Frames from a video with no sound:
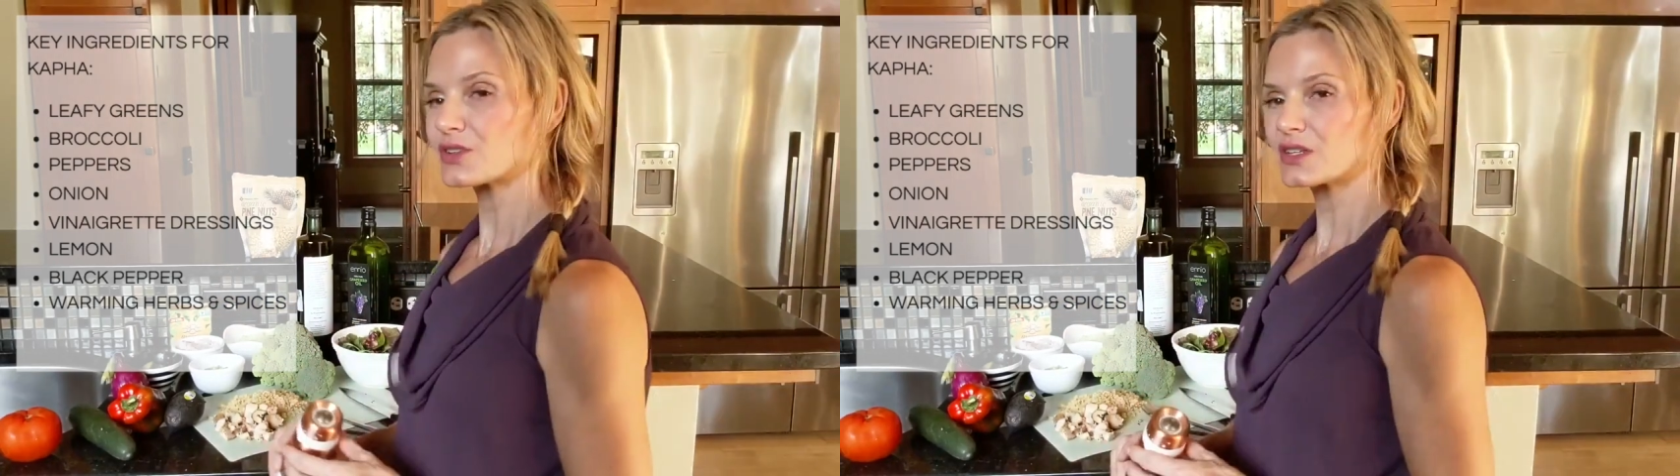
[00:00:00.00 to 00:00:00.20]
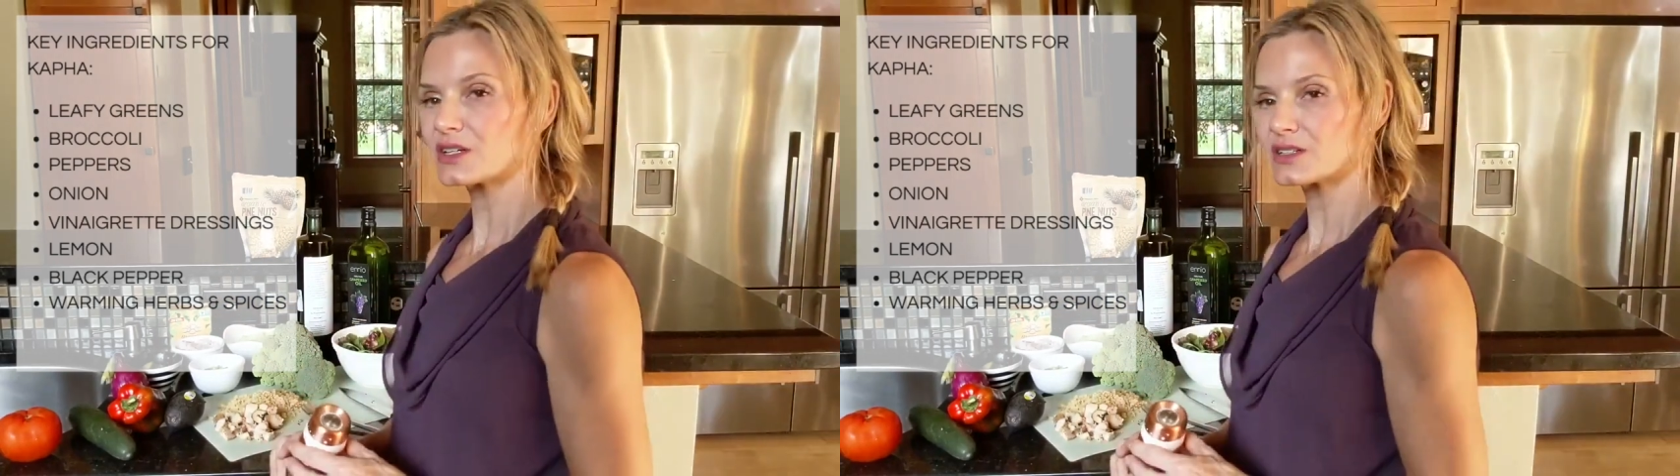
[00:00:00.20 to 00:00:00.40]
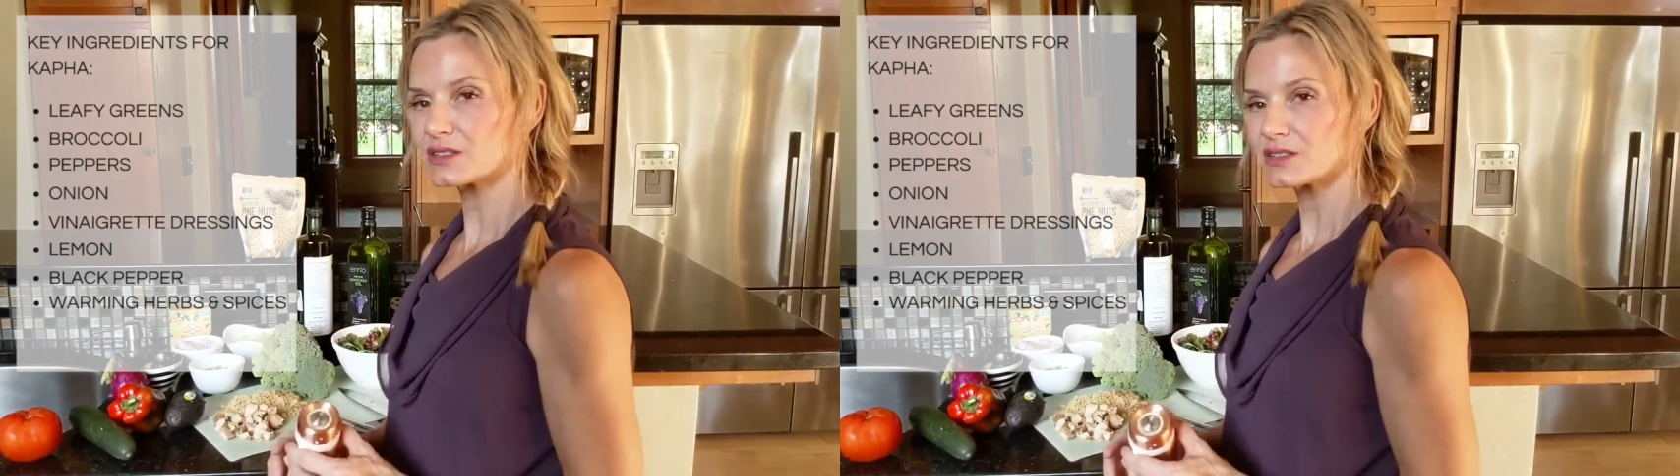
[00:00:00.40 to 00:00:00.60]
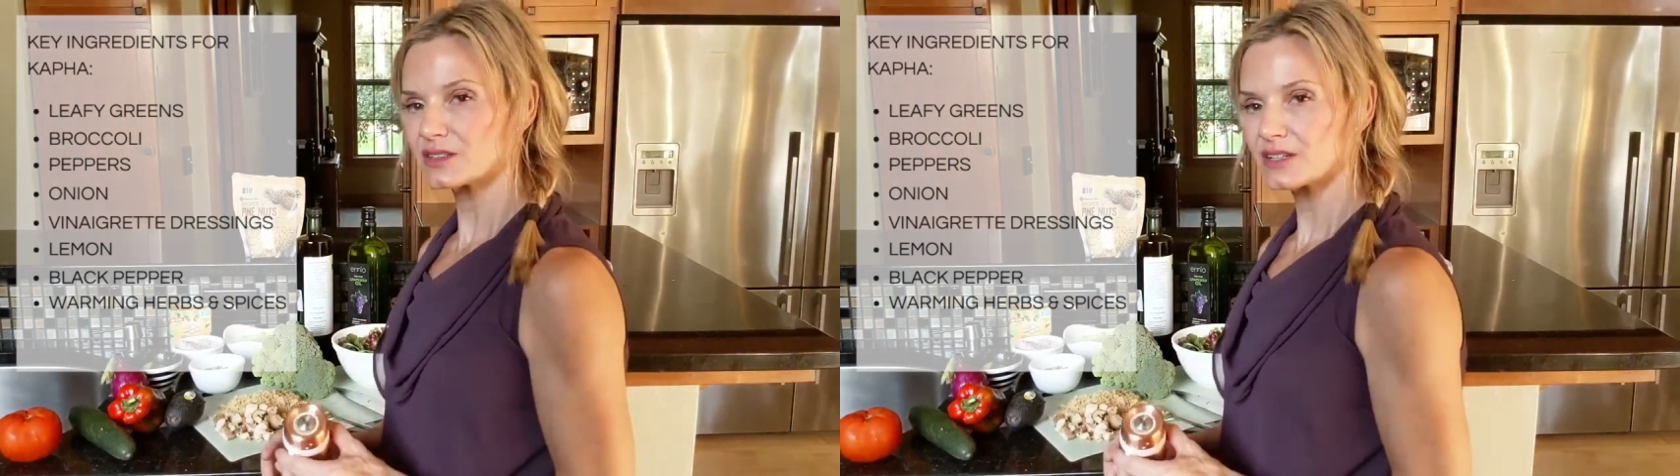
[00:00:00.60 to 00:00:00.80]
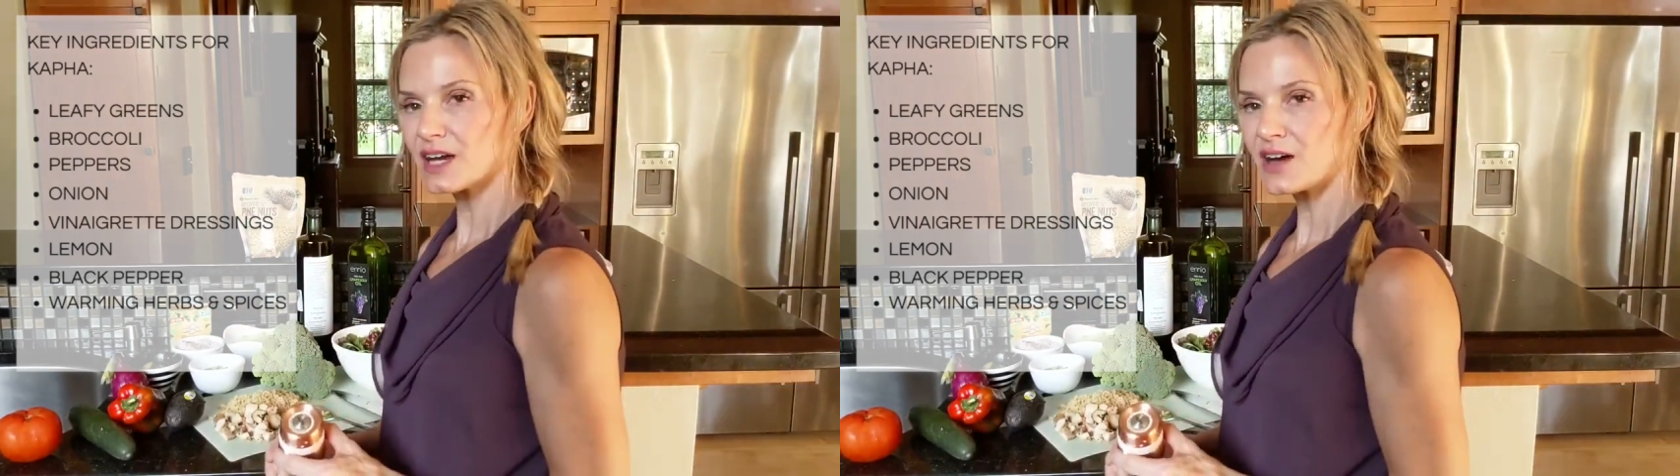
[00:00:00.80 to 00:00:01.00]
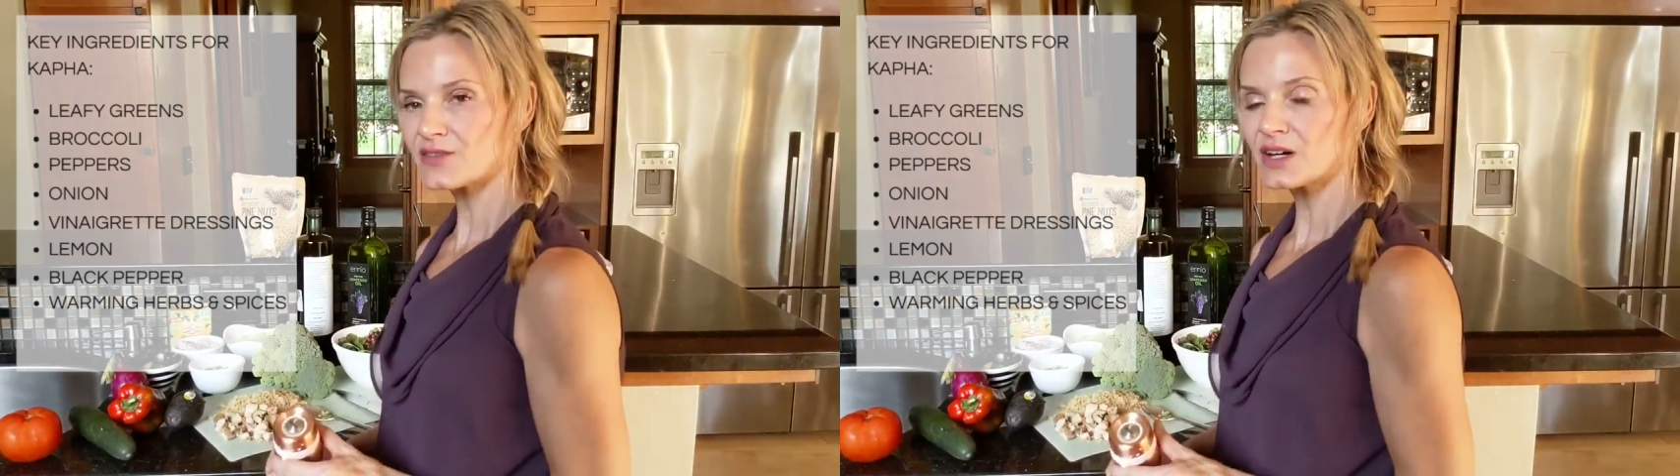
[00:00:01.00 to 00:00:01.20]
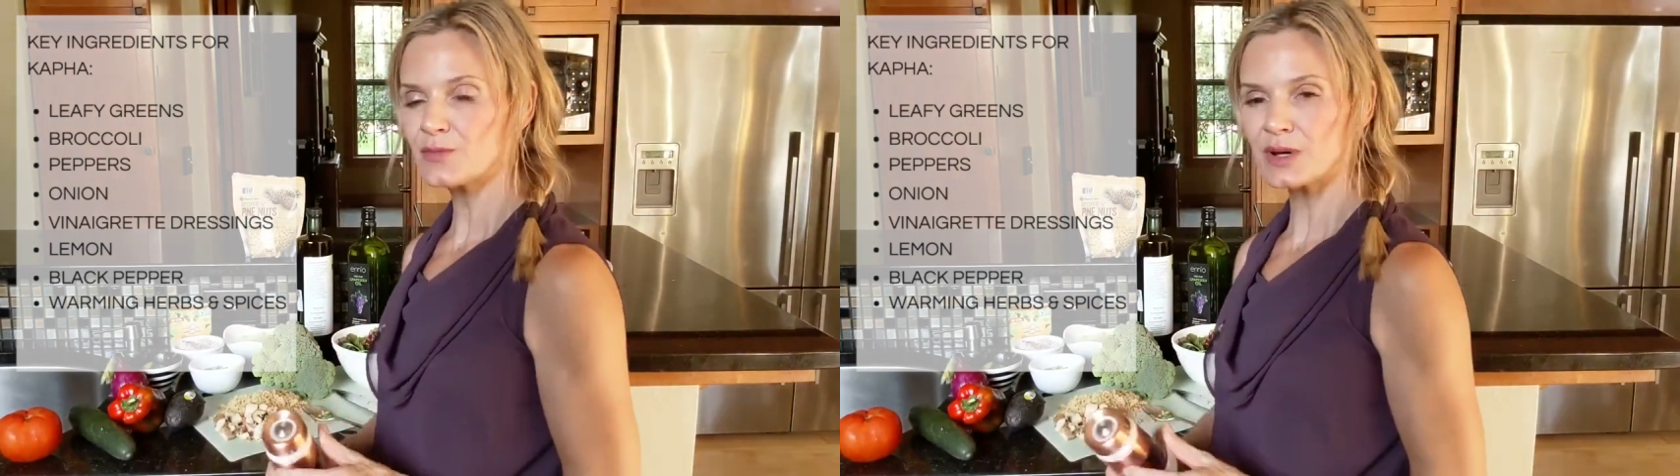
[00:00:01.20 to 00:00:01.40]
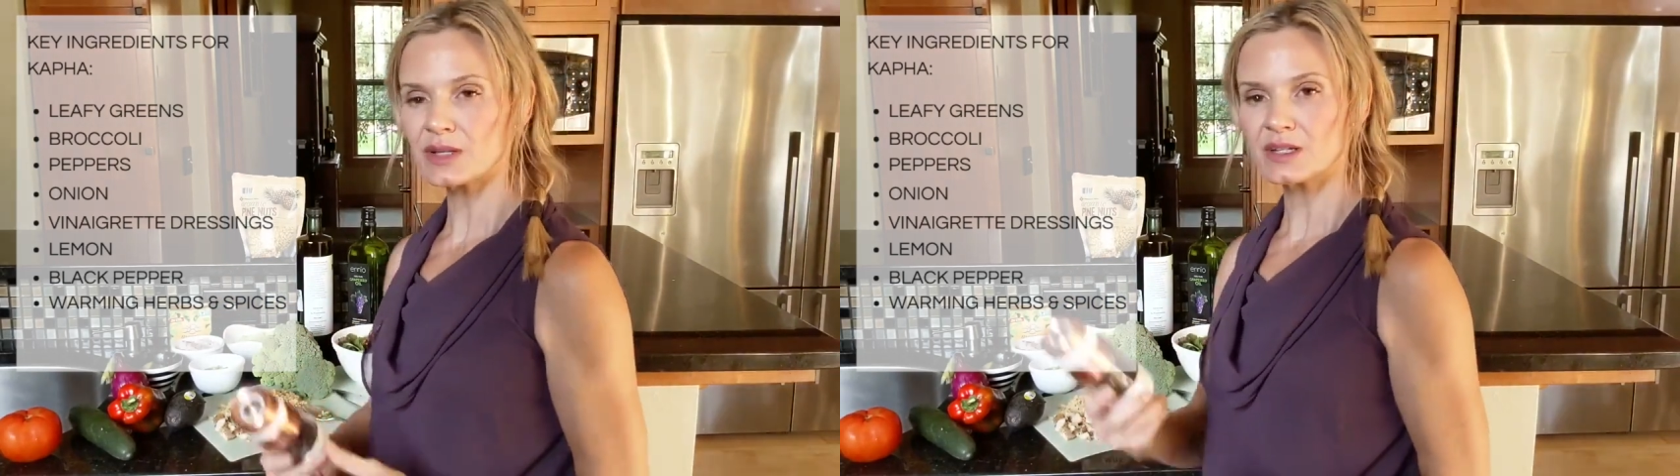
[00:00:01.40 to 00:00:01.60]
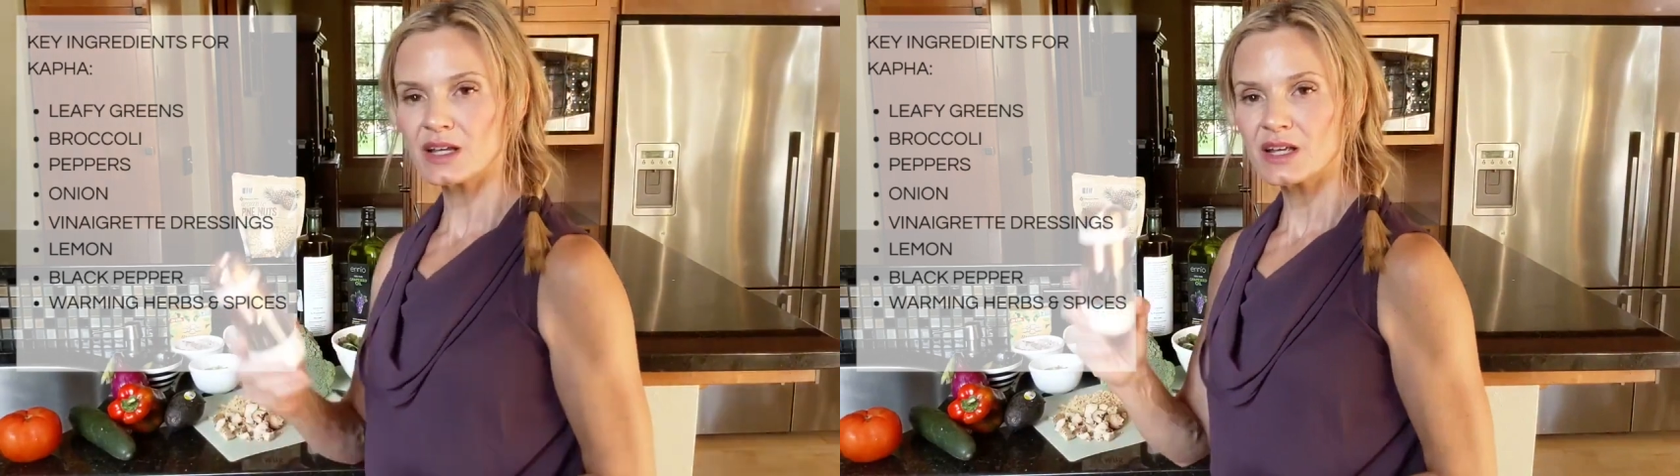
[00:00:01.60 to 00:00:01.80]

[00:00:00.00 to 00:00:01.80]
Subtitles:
for the Kapha, but